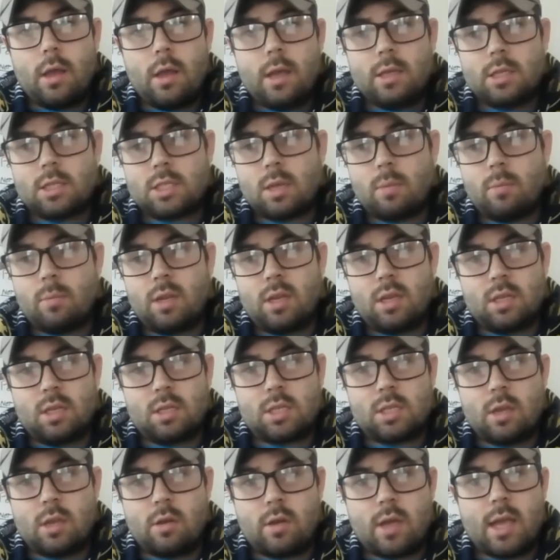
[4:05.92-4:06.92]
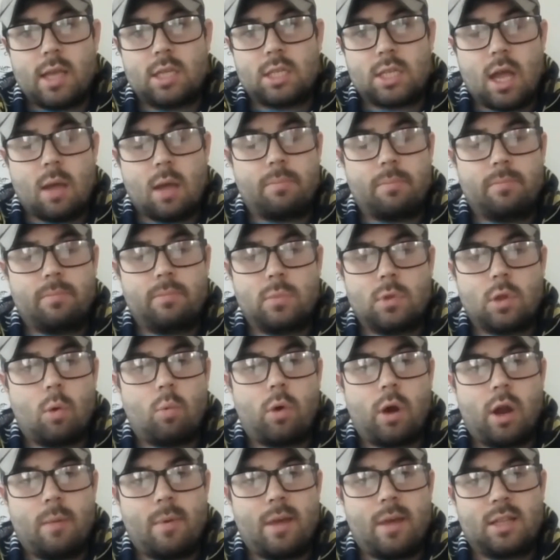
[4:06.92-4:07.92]
is somebody going to say, okay, stop, don't
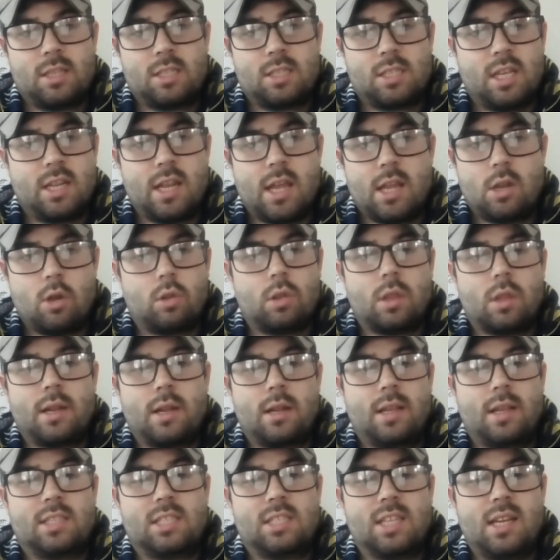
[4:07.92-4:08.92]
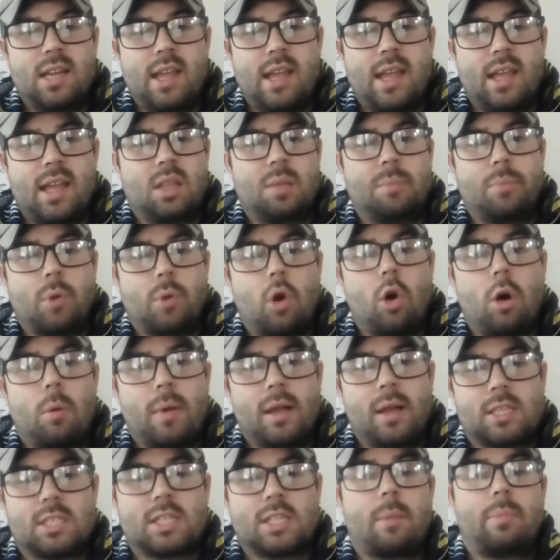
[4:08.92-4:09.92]
worry about Insigne. Don't let Insigne get the ball
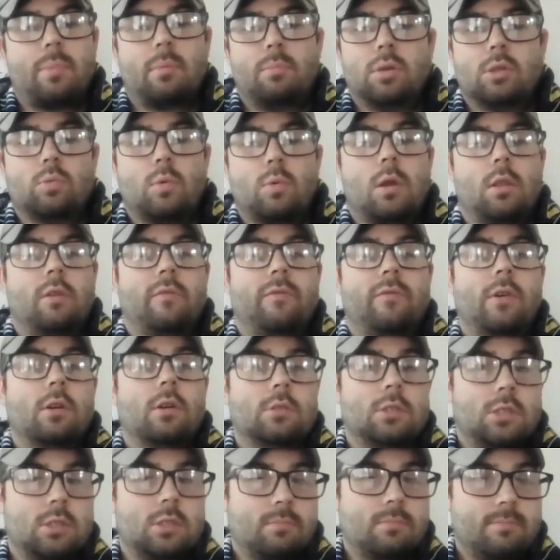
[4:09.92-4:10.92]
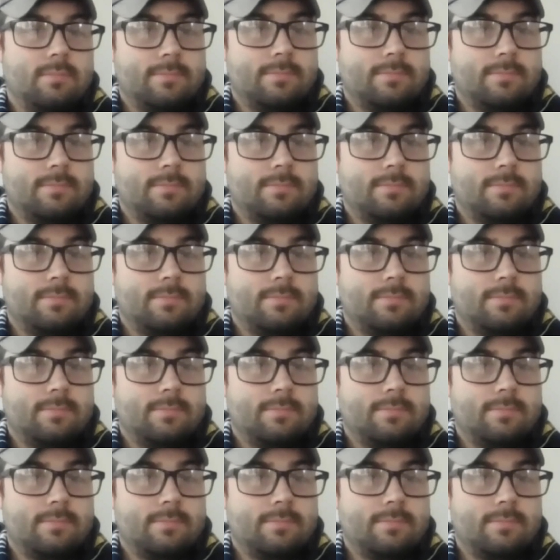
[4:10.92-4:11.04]
by stopping Pozuelo first.